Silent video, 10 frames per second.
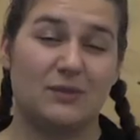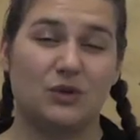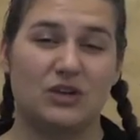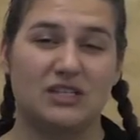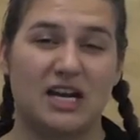I'm
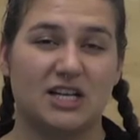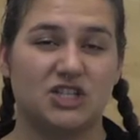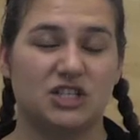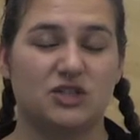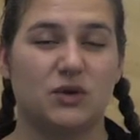going to
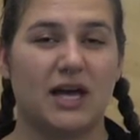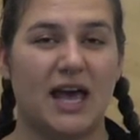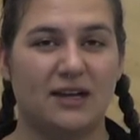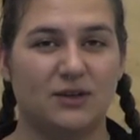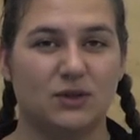attach it to a
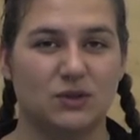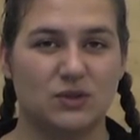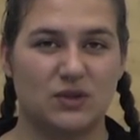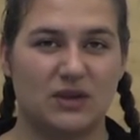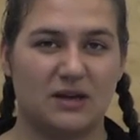handle
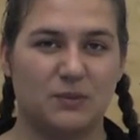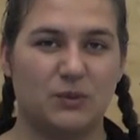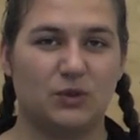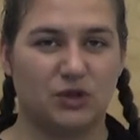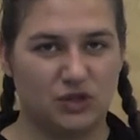so that
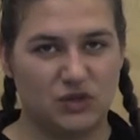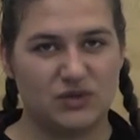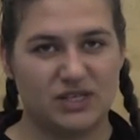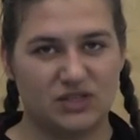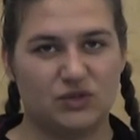people could
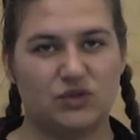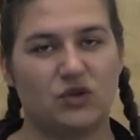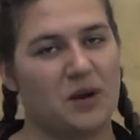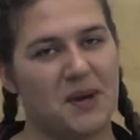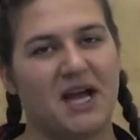use it to
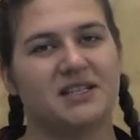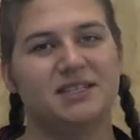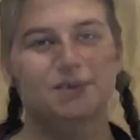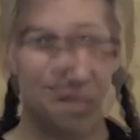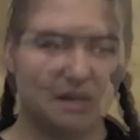scrape heights.
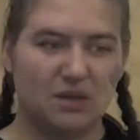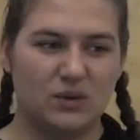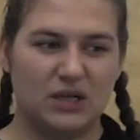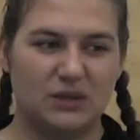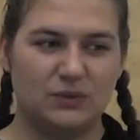
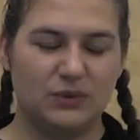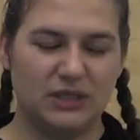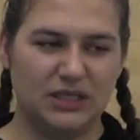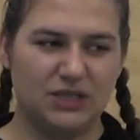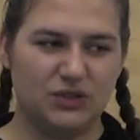Well, I
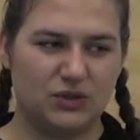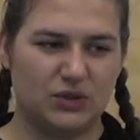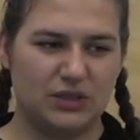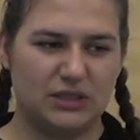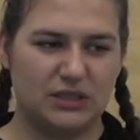really
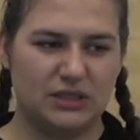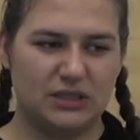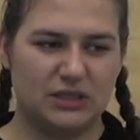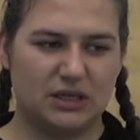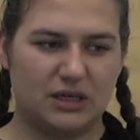enjoyed
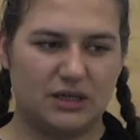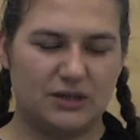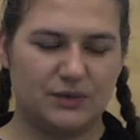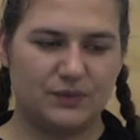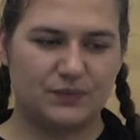
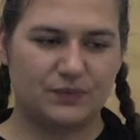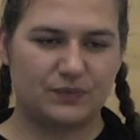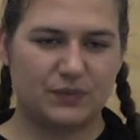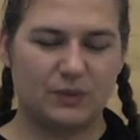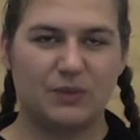um,
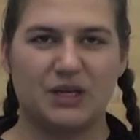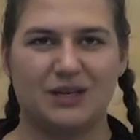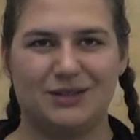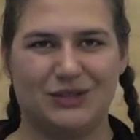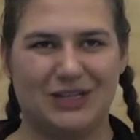being
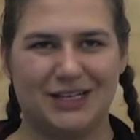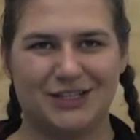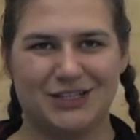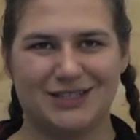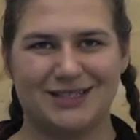in the
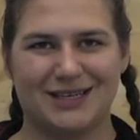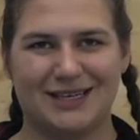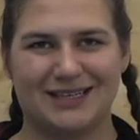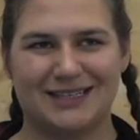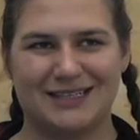collections,
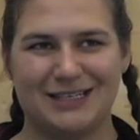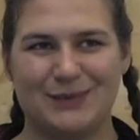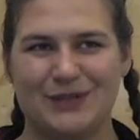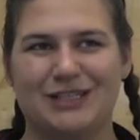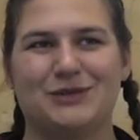like it
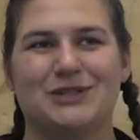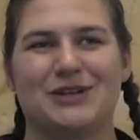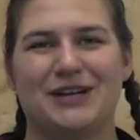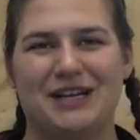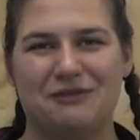seemed there was
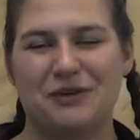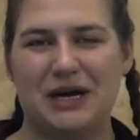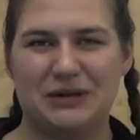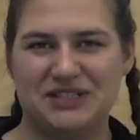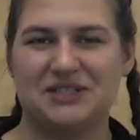not enough
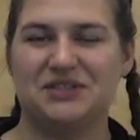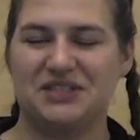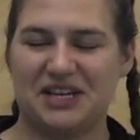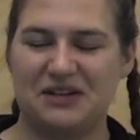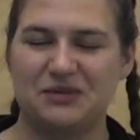hours in the
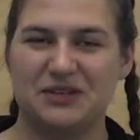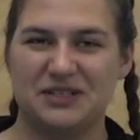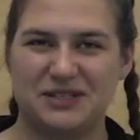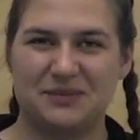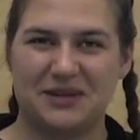day for
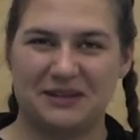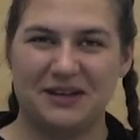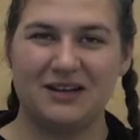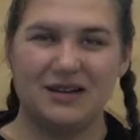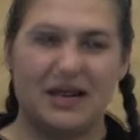us to be
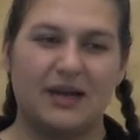there.